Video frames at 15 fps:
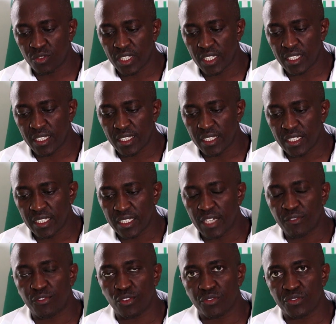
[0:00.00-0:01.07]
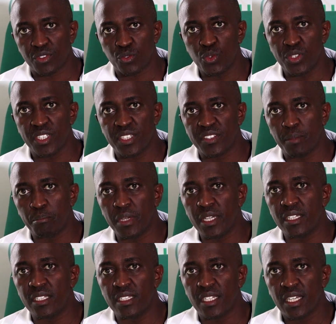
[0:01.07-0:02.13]
to the nephrons, which is the
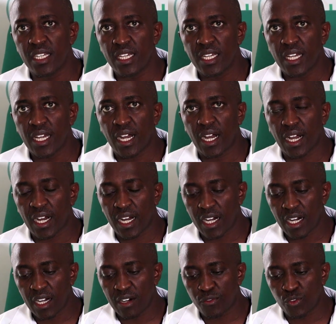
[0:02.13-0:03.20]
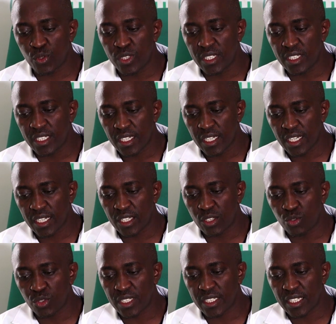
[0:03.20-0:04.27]
main fluid
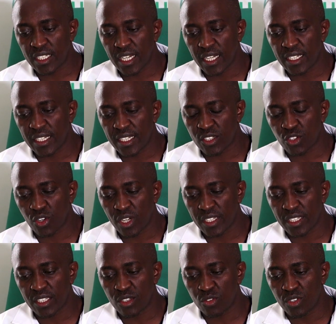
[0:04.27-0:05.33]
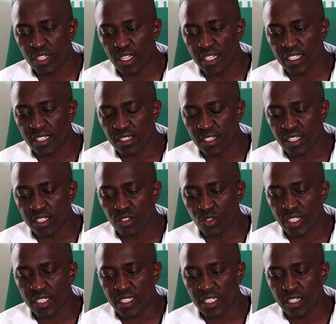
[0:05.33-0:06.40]
regulating and electrolyte
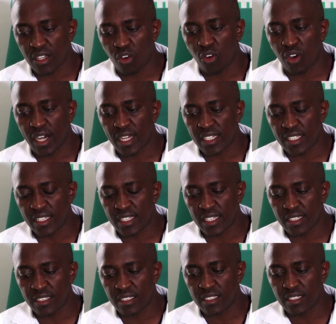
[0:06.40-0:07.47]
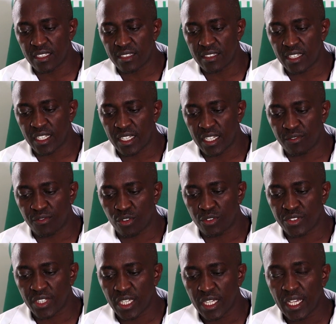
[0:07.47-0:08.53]
regulating organ in the kidneys, the
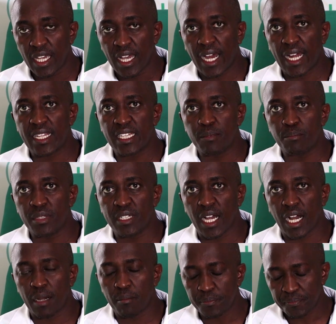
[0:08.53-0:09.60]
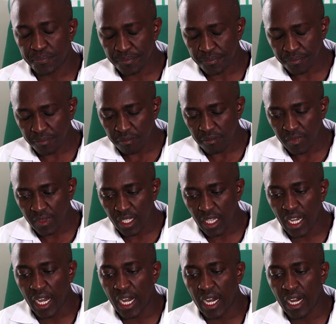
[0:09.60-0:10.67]
nephrons, and they become
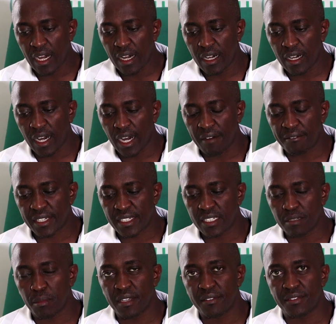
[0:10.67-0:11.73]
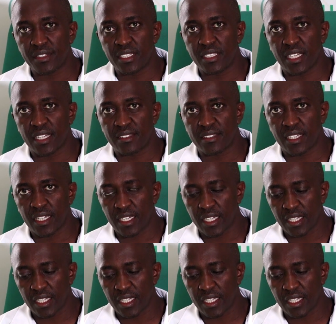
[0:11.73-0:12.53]
affected by various